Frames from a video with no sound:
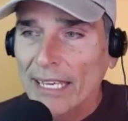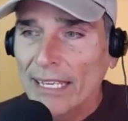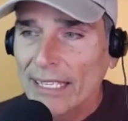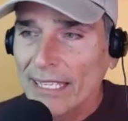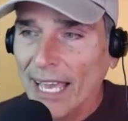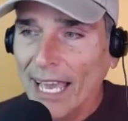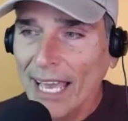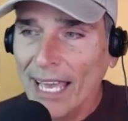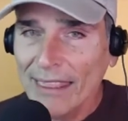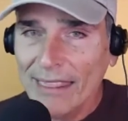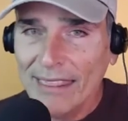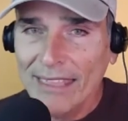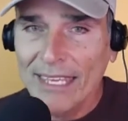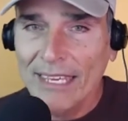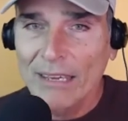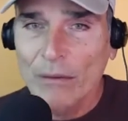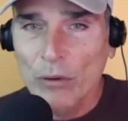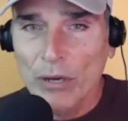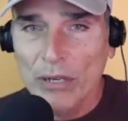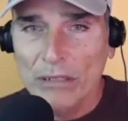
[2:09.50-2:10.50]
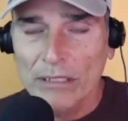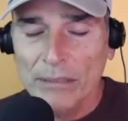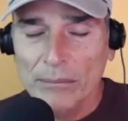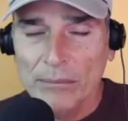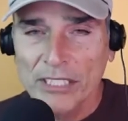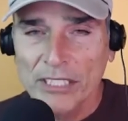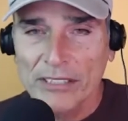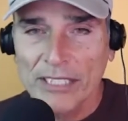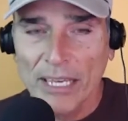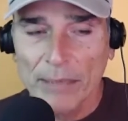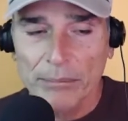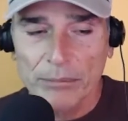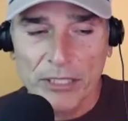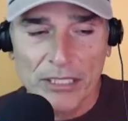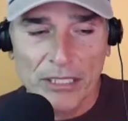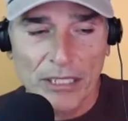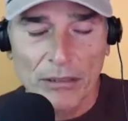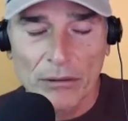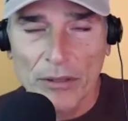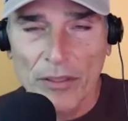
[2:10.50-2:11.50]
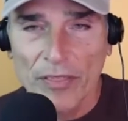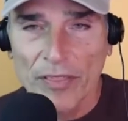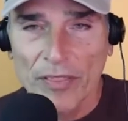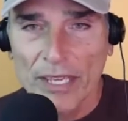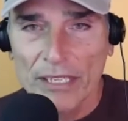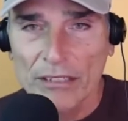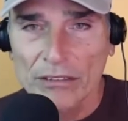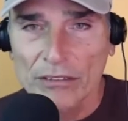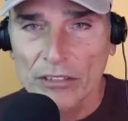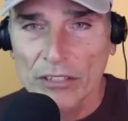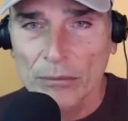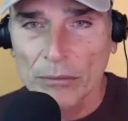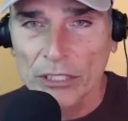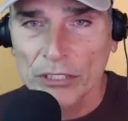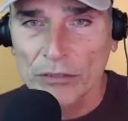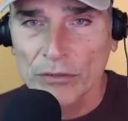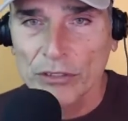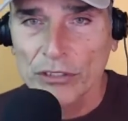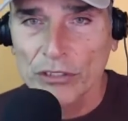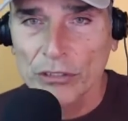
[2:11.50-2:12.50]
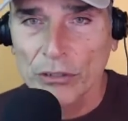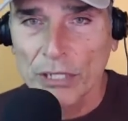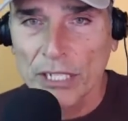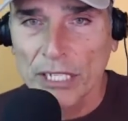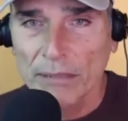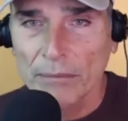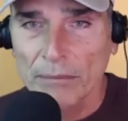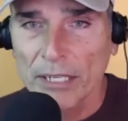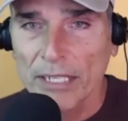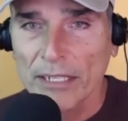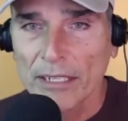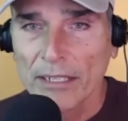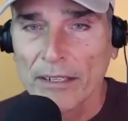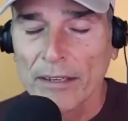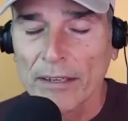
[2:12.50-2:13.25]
Kathy, welcome to Skeptiko, and thank you so much for joining me.